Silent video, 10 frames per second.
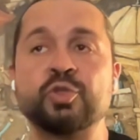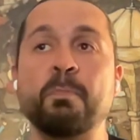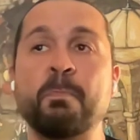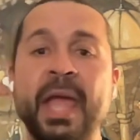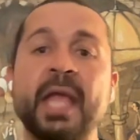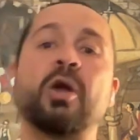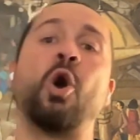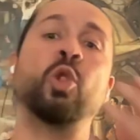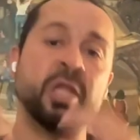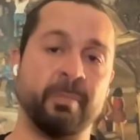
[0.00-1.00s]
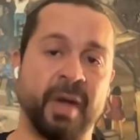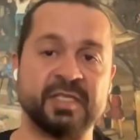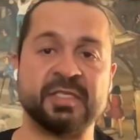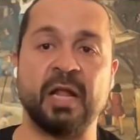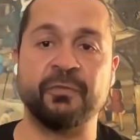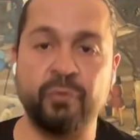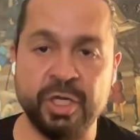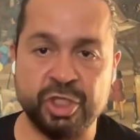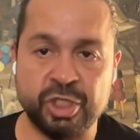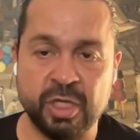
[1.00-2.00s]
to make only myself
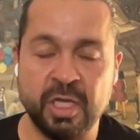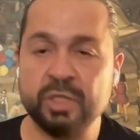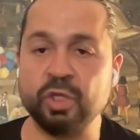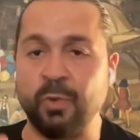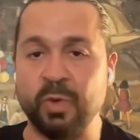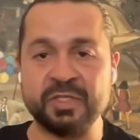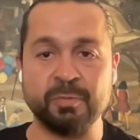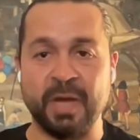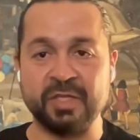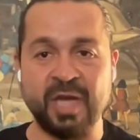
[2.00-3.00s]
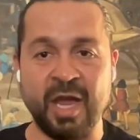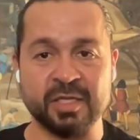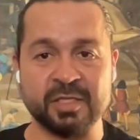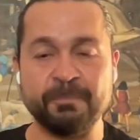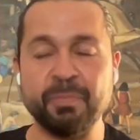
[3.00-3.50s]
rich. So that wasn't my target.